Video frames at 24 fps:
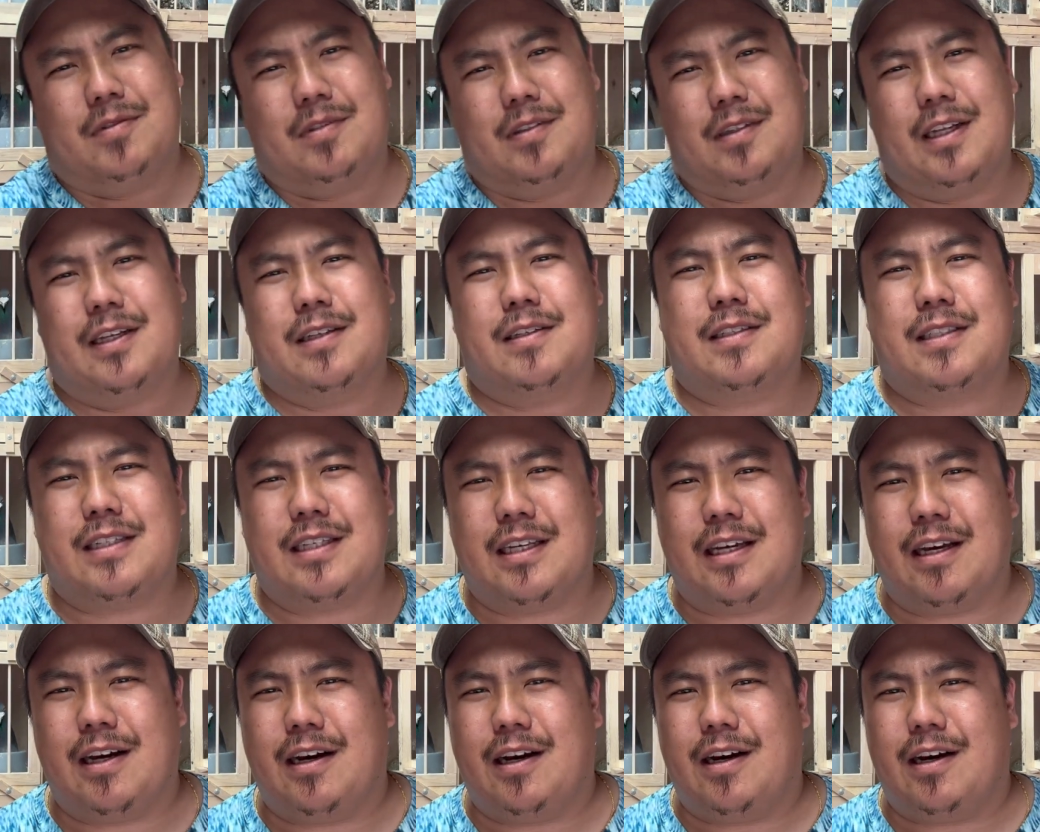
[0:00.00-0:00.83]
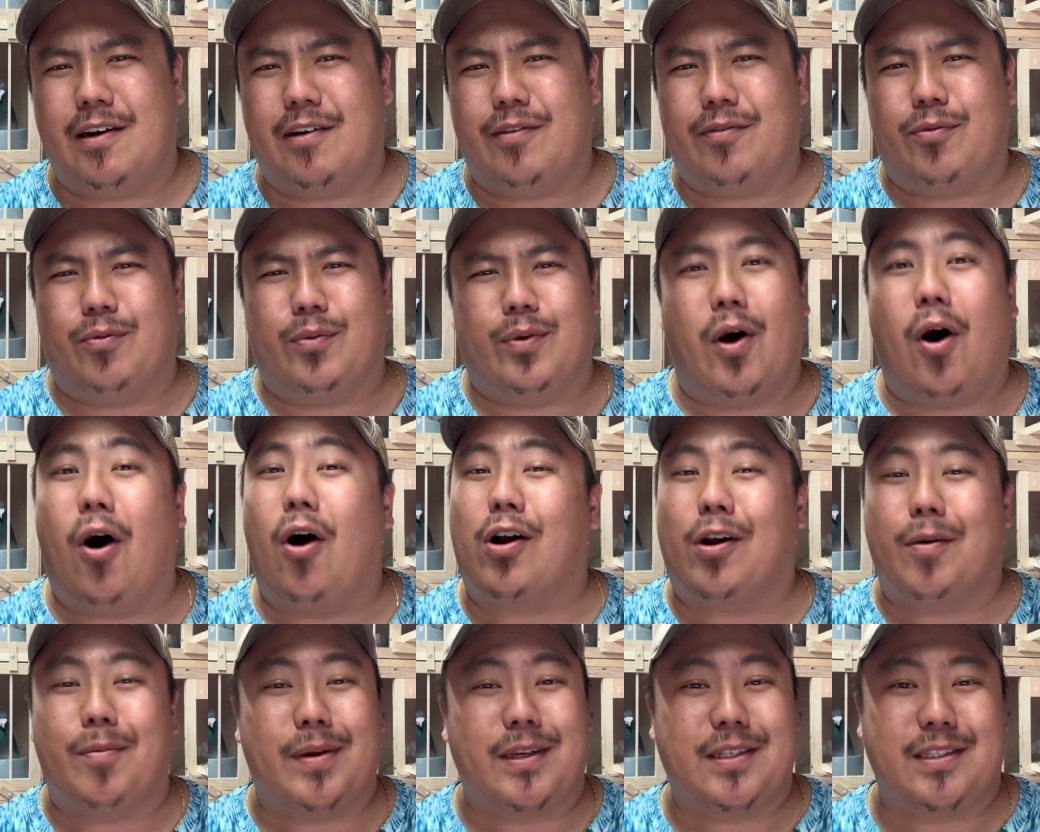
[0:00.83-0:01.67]
Let's see if we all
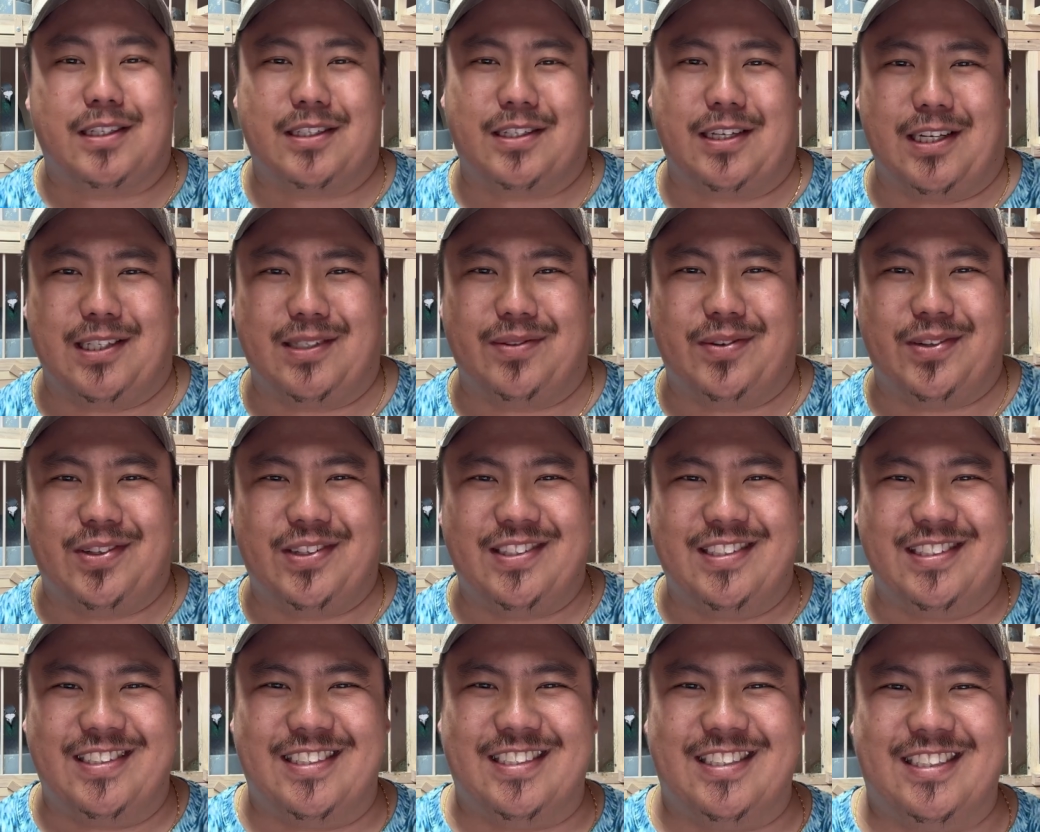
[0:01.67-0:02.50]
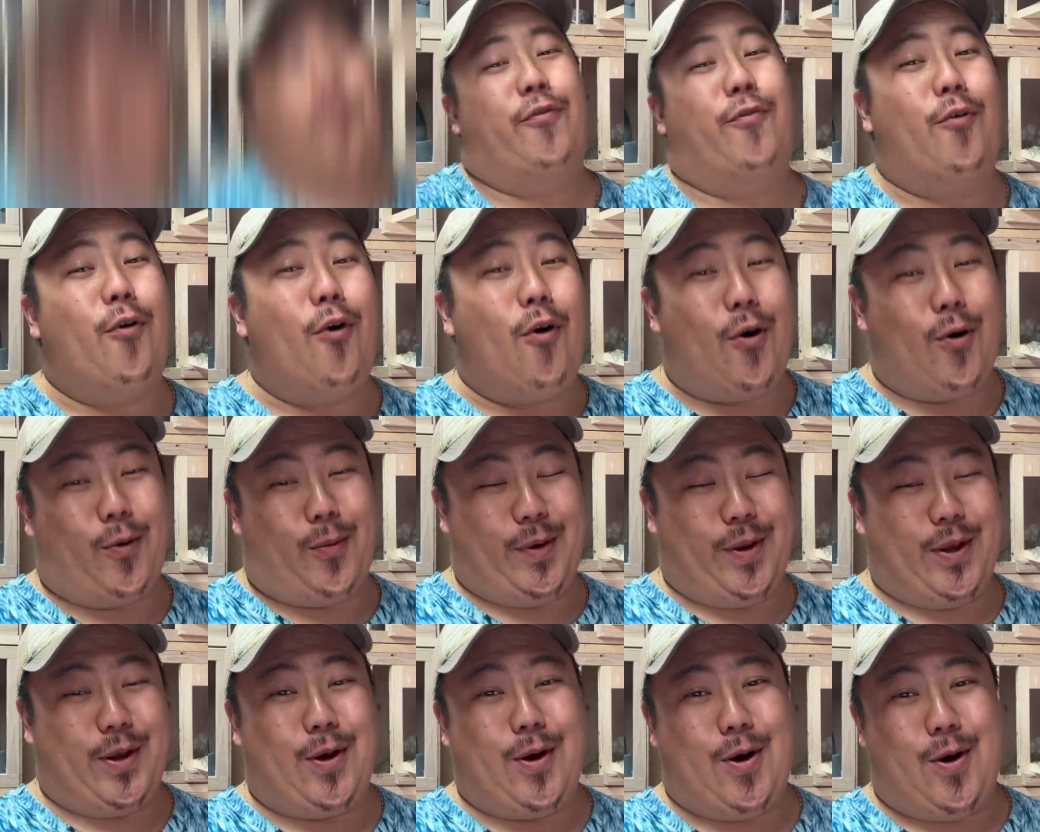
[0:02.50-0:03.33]
can be successful. Before
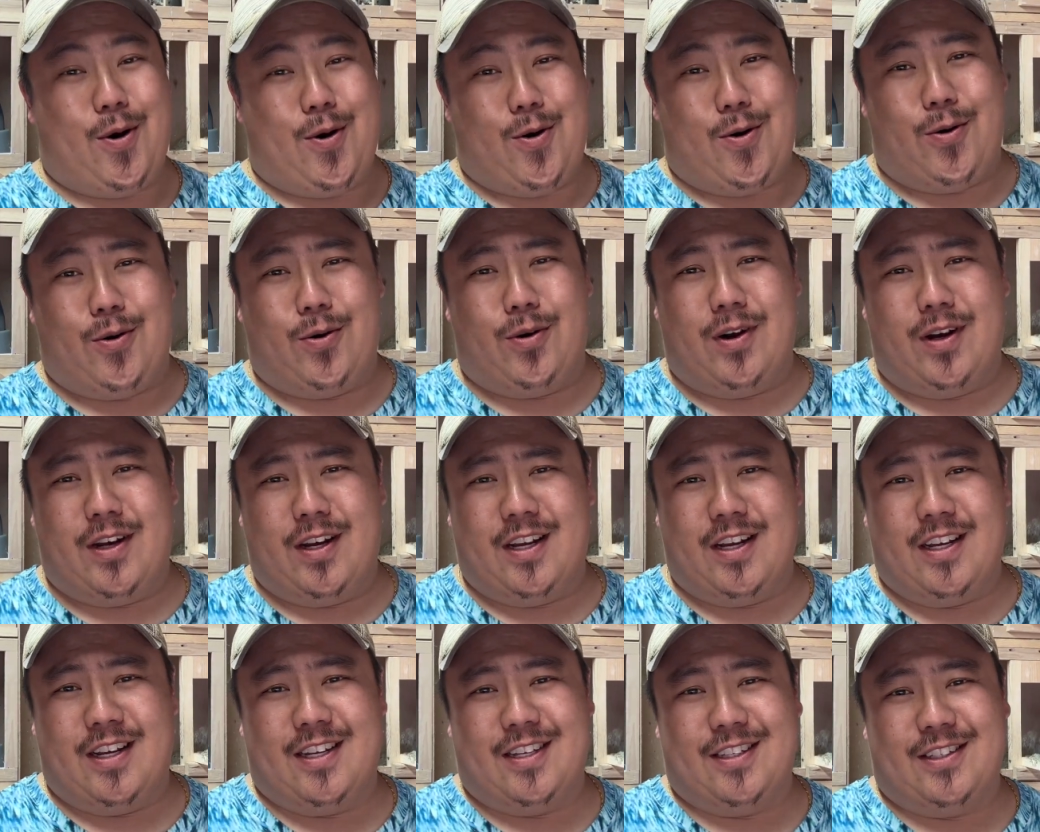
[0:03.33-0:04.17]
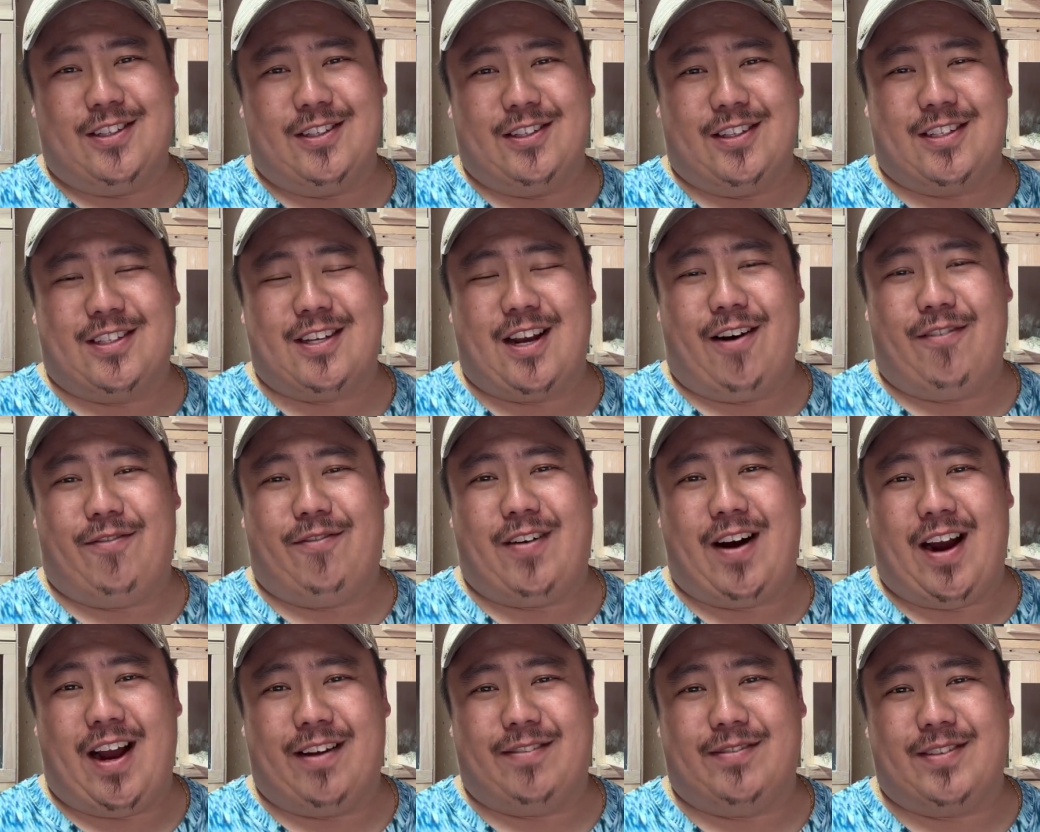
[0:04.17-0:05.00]
we go to the top
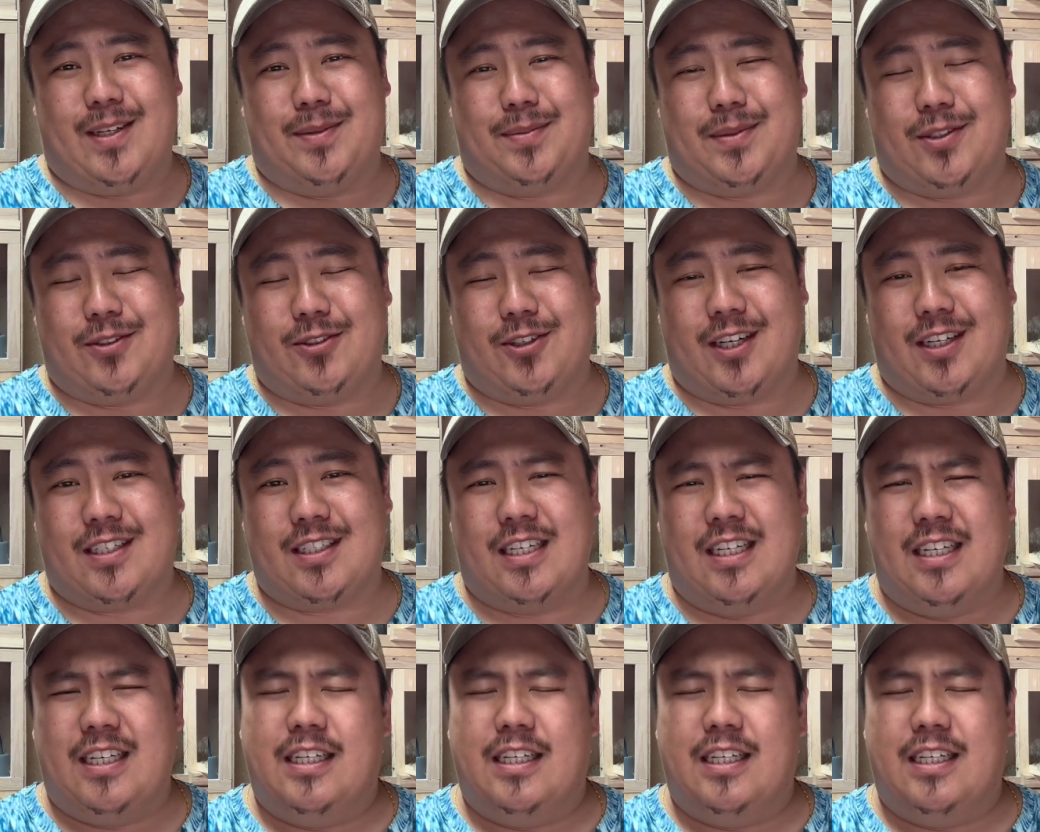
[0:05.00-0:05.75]
5 tips and tricks,